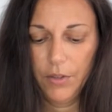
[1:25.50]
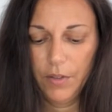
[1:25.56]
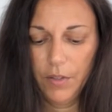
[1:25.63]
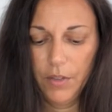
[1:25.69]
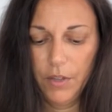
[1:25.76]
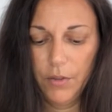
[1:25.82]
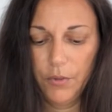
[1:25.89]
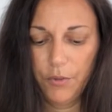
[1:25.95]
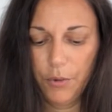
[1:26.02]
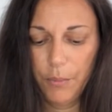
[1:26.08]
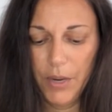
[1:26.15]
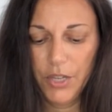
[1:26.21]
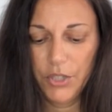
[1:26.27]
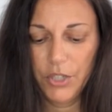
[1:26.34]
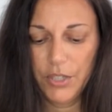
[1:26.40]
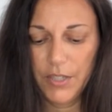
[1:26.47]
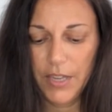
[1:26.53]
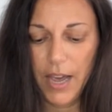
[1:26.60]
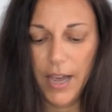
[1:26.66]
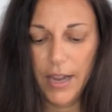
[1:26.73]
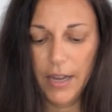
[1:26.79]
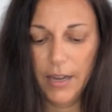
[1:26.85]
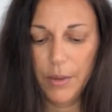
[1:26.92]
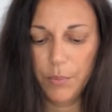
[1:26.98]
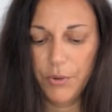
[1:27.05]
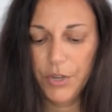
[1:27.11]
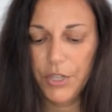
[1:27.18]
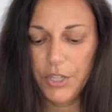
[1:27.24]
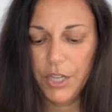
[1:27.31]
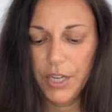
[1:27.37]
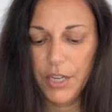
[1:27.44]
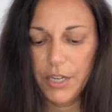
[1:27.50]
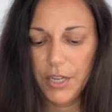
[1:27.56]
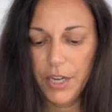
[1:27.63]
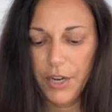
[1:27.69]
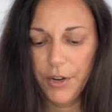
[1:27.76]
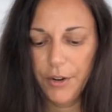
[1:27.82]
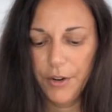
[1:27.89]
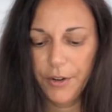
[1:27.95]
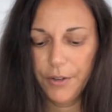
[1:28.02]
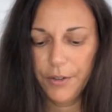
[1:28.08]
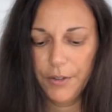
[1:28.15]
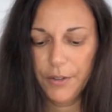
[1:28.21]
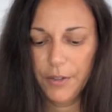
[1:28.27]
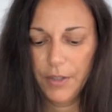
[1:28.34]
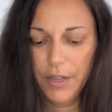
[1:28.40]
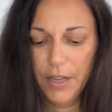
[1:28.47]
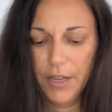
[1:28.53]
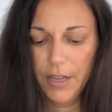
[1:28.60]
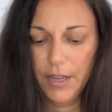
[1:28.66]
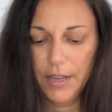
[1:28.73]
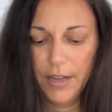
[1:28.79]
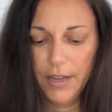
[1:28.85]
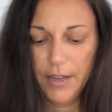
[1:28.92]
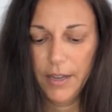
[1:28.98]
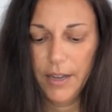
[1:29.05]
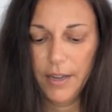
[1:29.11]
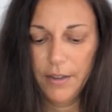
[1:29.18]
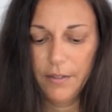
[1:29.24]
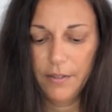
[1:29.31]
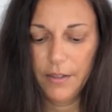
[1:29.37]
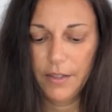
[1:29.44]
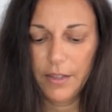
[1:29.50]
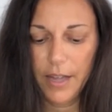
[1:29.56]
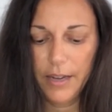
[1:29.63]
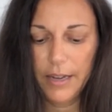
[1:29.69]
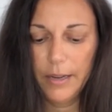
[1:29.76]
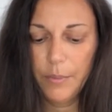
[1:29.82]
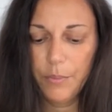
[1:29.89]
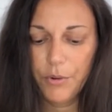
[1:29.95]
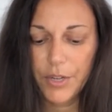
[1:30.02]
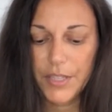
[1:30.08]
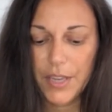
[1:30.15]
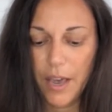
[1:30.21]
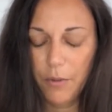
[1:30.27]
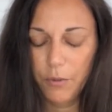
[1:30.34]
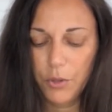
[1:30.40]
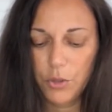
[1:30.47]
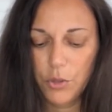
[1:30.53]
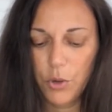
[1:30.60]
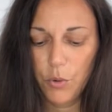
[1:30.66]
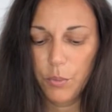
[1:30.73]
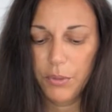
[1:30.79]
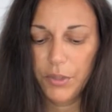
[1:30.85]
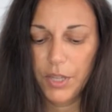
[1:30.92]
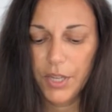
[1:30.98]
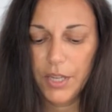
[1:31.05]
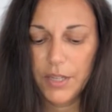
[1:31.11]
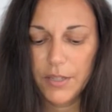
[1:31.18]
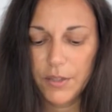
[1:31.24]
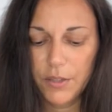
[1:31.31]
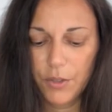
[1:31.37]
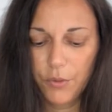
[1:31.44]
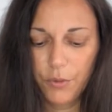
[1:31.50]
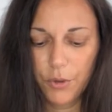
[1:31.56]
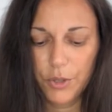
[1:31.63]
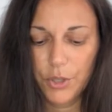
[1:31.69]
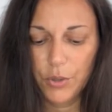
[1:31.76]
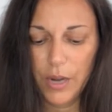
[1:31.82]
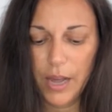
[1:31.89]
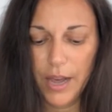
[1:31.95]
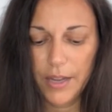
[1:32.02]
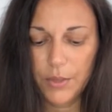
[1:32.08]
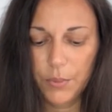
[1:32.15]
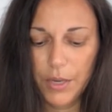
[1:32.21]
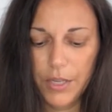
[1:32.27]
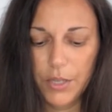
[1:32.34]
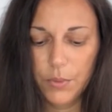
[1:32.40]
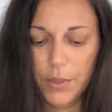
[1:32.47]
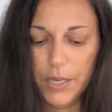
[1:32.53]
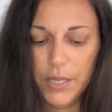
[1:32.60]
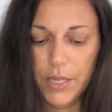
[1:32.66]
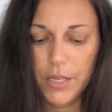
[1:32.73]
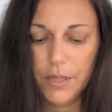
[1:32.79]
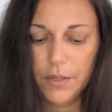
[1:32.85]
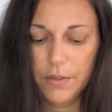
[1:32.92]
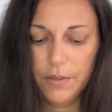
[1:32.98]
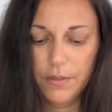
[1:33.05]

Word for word: The information is highly appreciated here. Anything that Libras have to know, please, for July 2020?